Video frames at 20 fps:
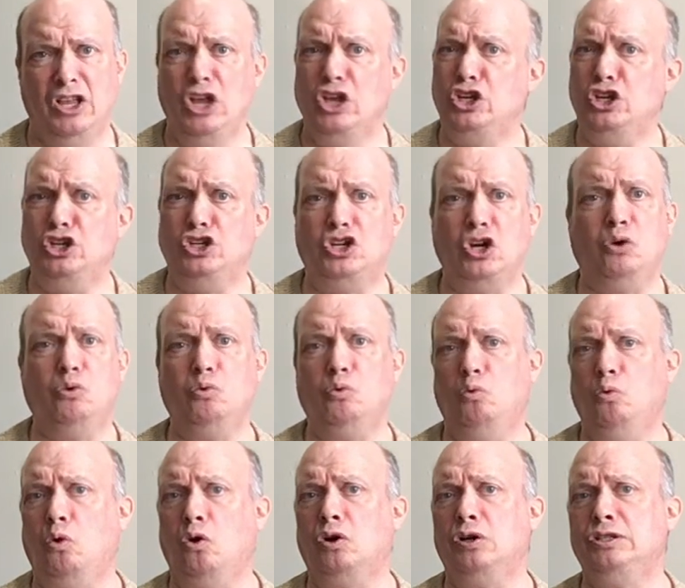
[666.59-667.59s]
You don't
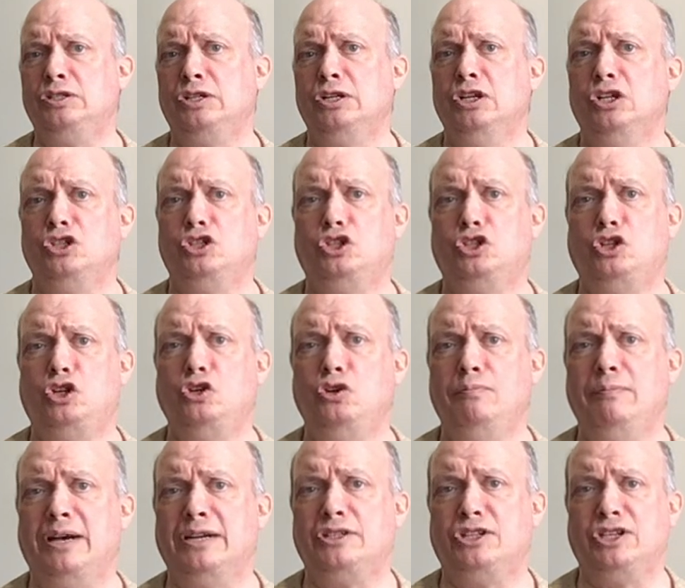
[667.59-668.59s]
want too
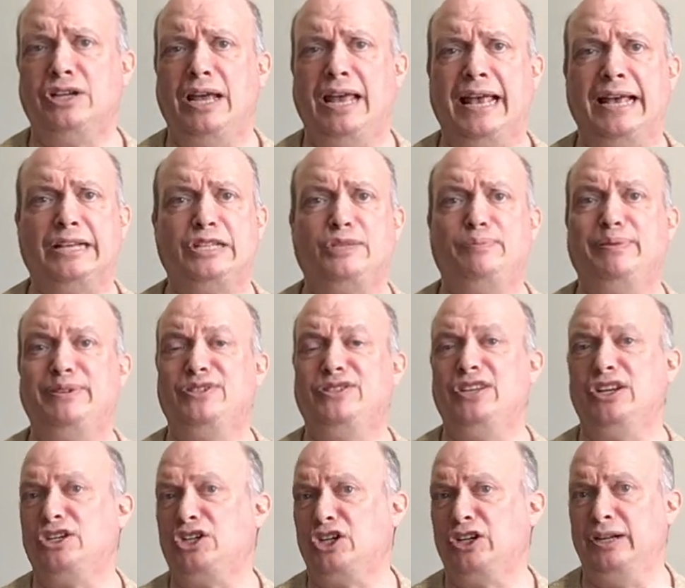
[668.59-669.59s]
much
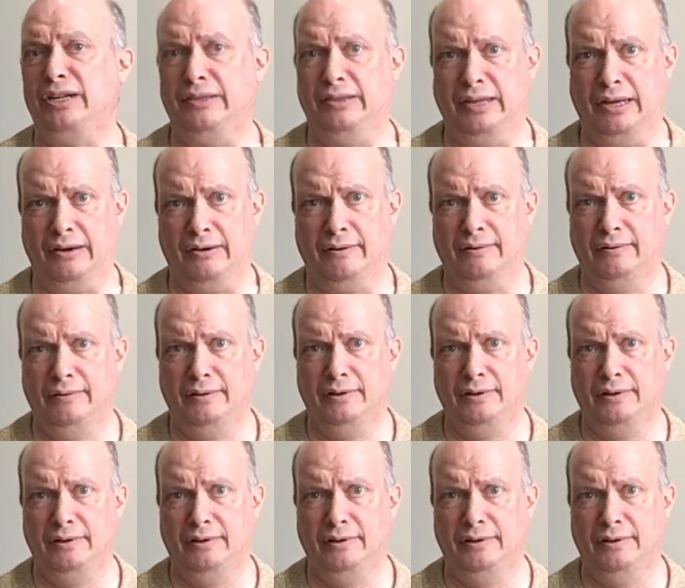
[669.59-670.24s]
exposition in there.